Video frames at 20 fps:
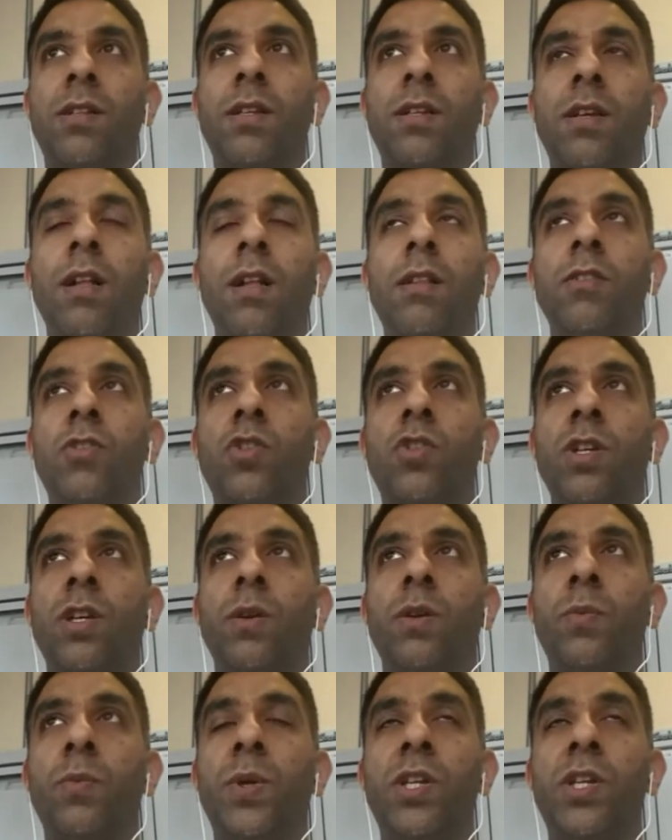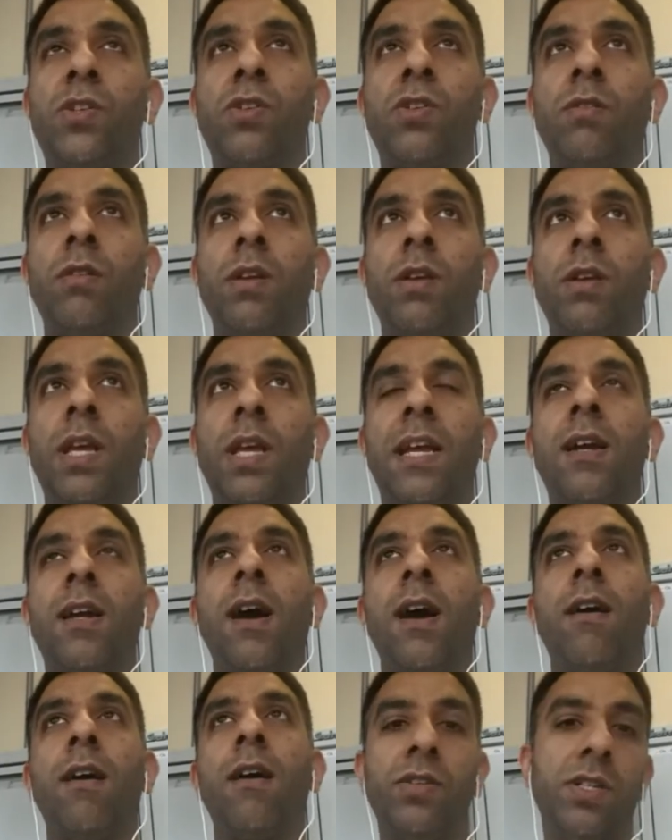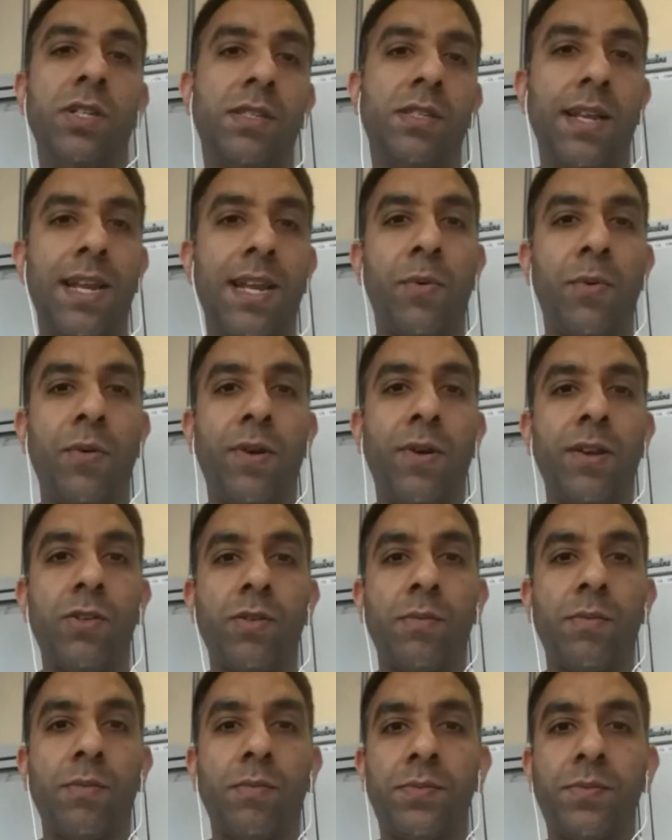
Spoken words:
culture which encourages collaboration.